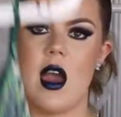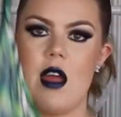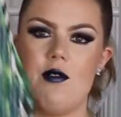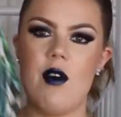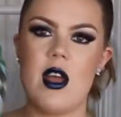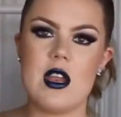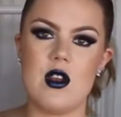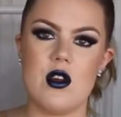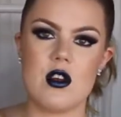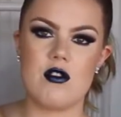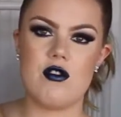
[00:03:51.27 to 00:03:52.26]
I thought it
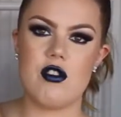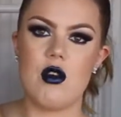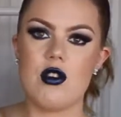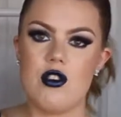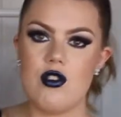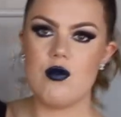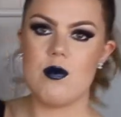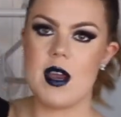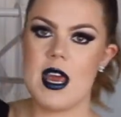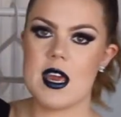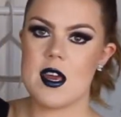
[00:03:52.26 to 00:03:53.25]
looked so cute
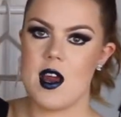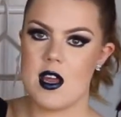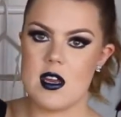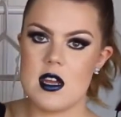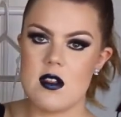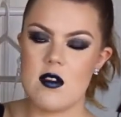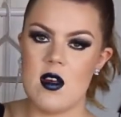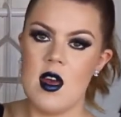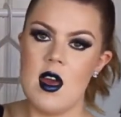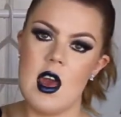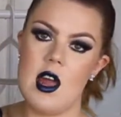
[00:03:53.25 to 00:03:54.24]
when I got it.
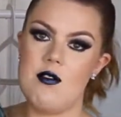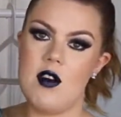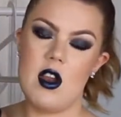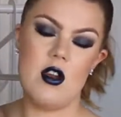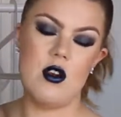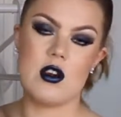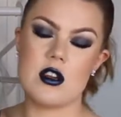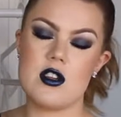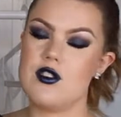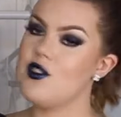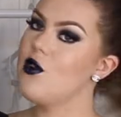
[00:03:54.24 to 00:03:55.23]
I thought it
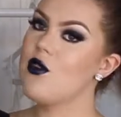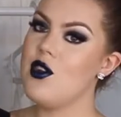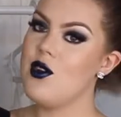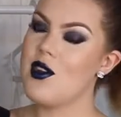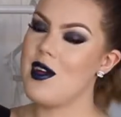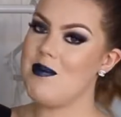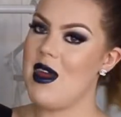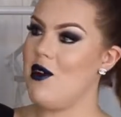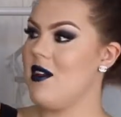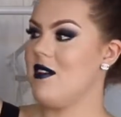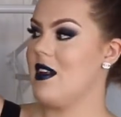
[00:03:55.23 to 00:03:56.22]
looked so cute on
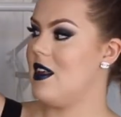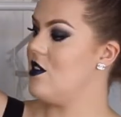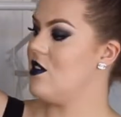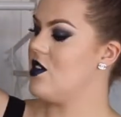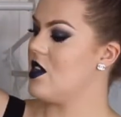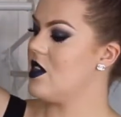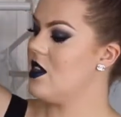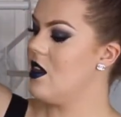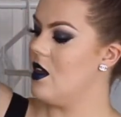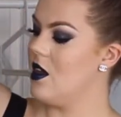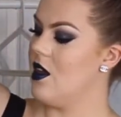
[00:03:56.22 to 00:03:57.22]
Paris Hilton.